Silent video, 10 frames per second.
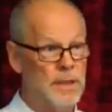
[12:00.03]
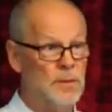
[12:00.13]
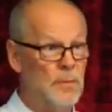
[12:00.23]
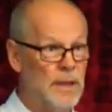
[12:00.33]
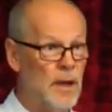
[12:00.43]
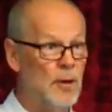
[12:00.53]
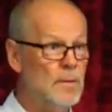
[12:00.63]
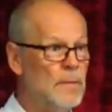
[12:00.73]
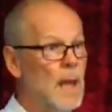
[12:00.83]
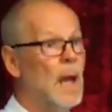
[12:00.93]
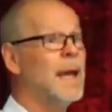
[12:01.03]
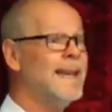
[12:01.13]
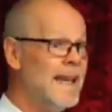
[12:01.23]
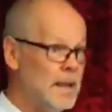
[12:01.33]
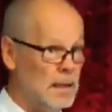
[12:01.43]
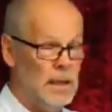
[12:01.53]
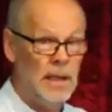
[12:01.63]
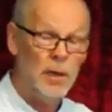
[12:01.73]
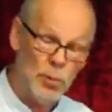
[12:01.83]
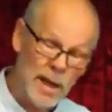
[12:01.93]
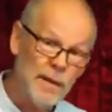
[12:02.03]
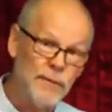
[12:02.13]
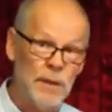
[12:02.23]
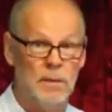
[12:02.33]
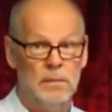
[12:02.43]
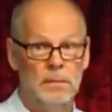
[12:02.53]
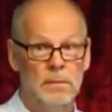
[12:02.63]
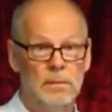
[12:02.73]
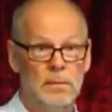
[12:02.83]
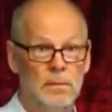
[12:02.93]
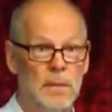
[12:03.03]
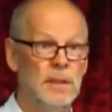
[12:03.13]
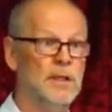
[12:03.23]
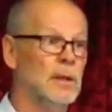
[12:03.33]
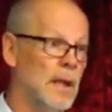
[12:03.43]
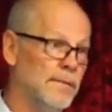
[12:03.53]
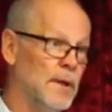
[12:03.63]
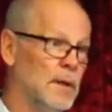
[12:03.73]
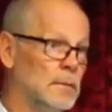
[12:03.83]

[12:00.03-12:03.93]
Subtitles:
we know. Again, irrelevant until they fell.